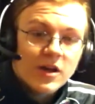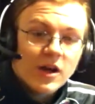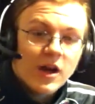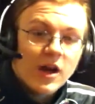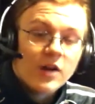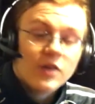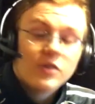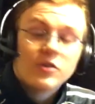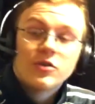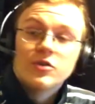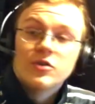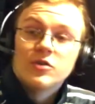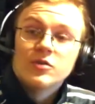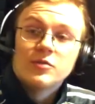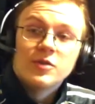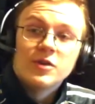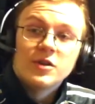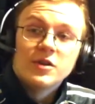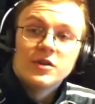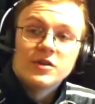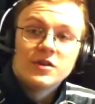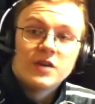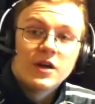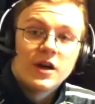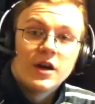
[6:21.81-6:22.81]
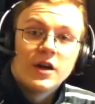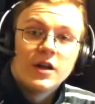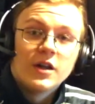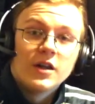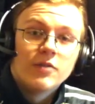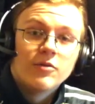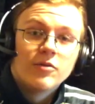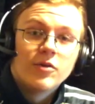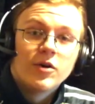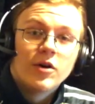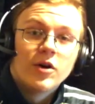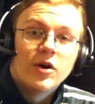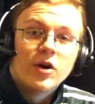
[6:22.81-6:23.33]
I could be
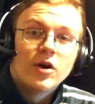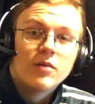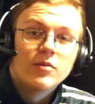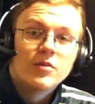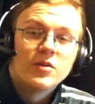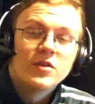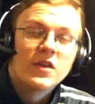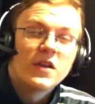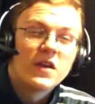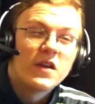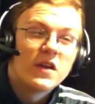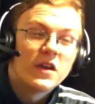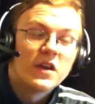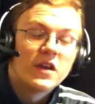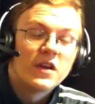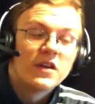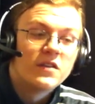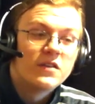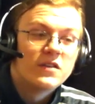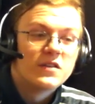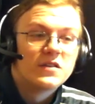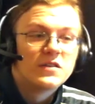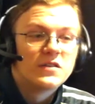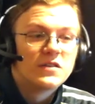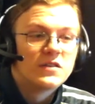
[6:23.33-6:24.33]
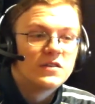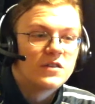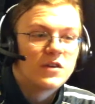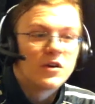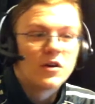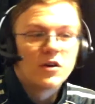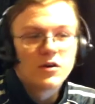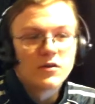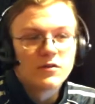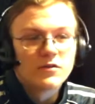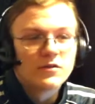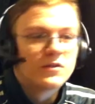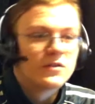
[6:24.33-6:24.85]
entirely wrong, but then again, this is
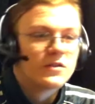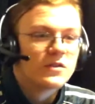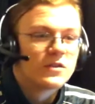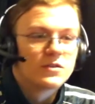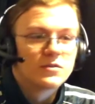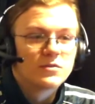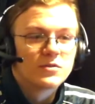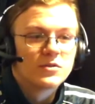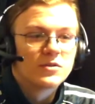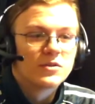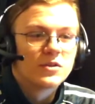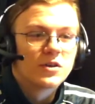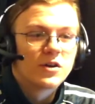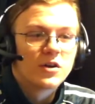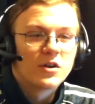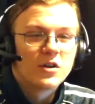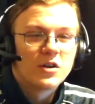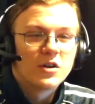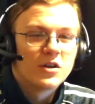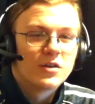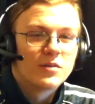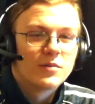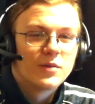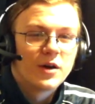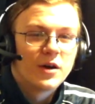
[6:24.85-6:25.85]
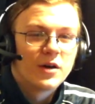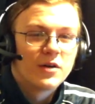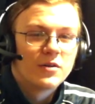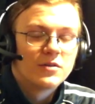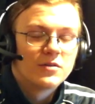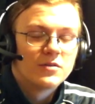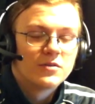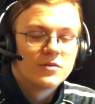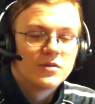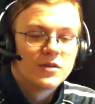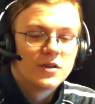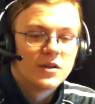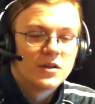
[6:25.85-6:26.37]
our physics we're talking
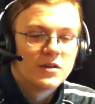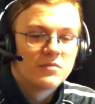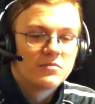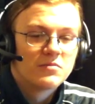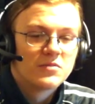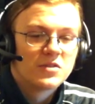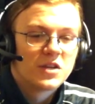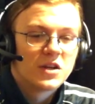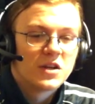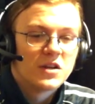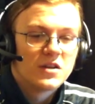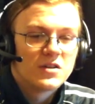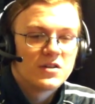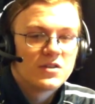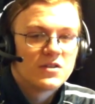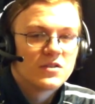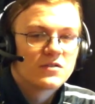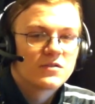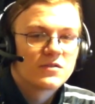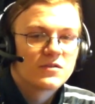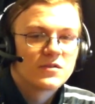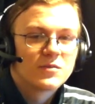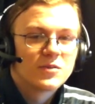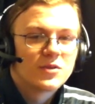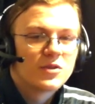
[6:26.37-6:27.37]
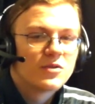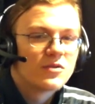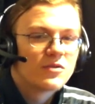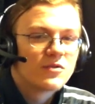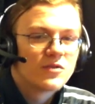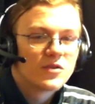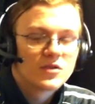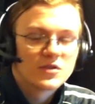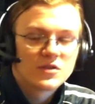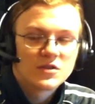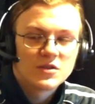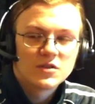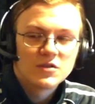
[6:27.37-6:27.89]
about. It changes from
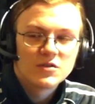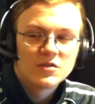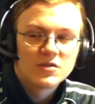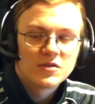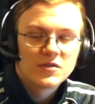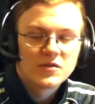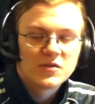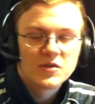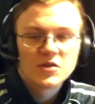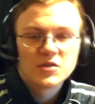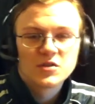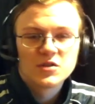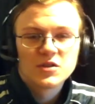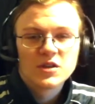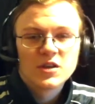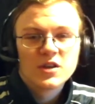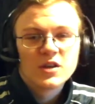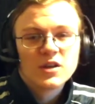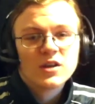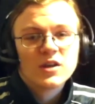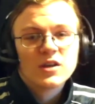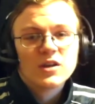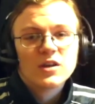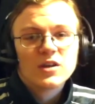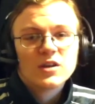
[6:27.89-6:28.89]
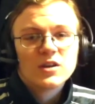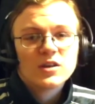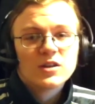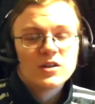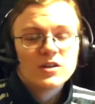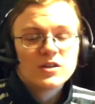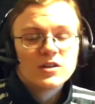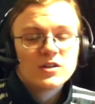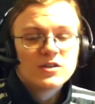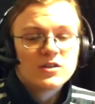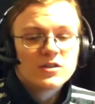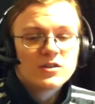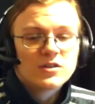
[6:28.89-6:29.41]
universe to universe.
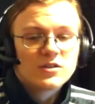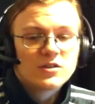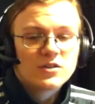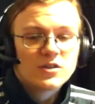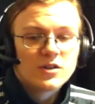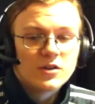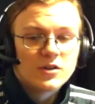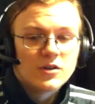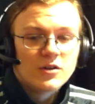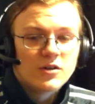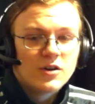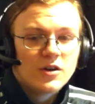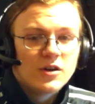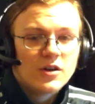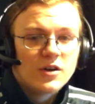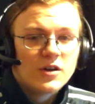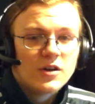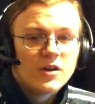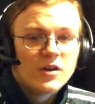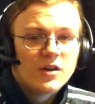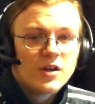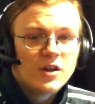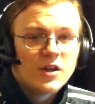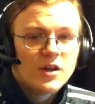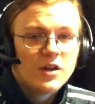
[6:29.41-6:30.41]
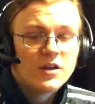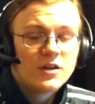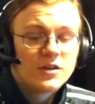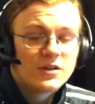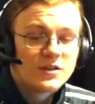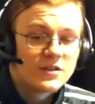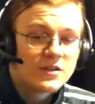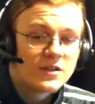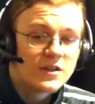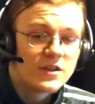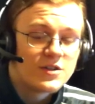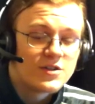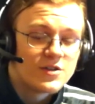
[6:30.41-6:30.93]
So, in
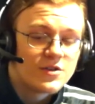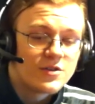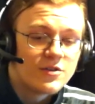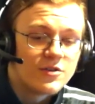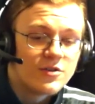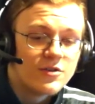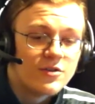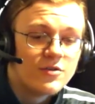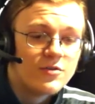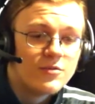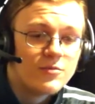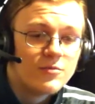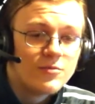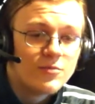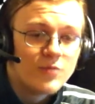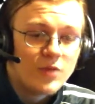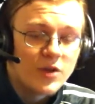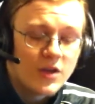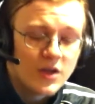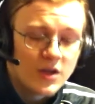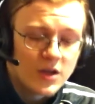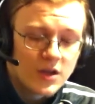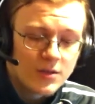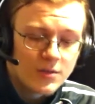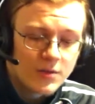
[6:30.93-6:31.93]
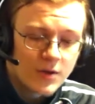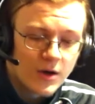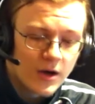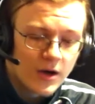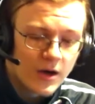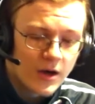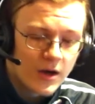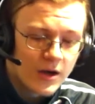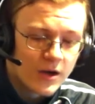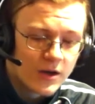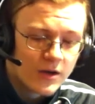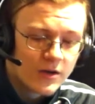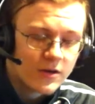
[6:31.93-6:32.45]
essential, Pinkie
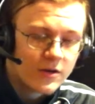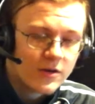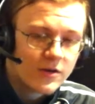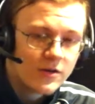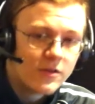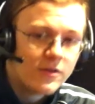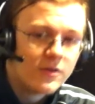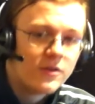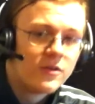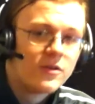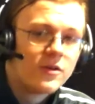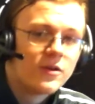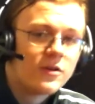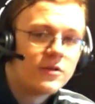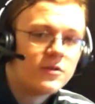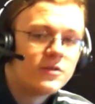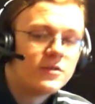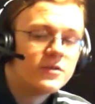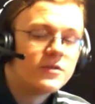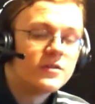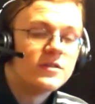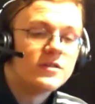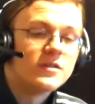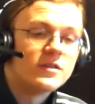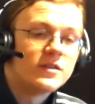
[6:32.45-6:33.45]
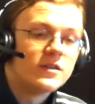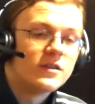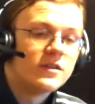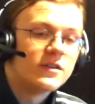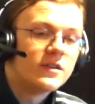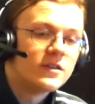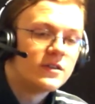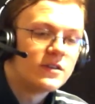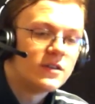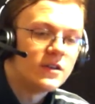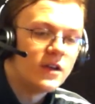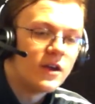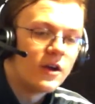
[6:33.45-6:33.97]
Pie goes into
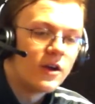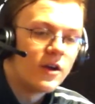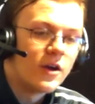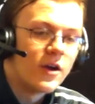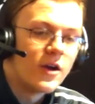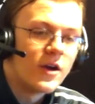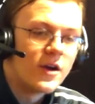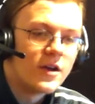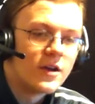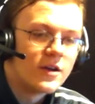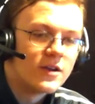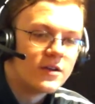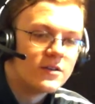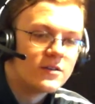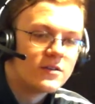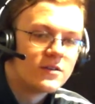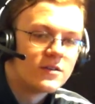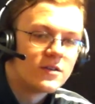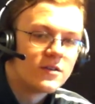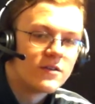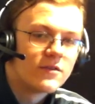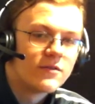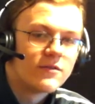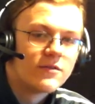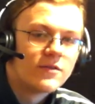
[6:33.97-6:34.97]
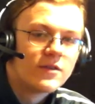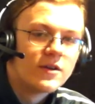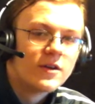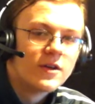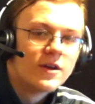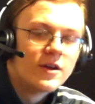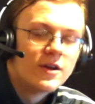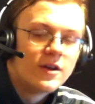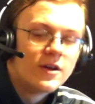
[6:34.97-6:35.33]
these areas of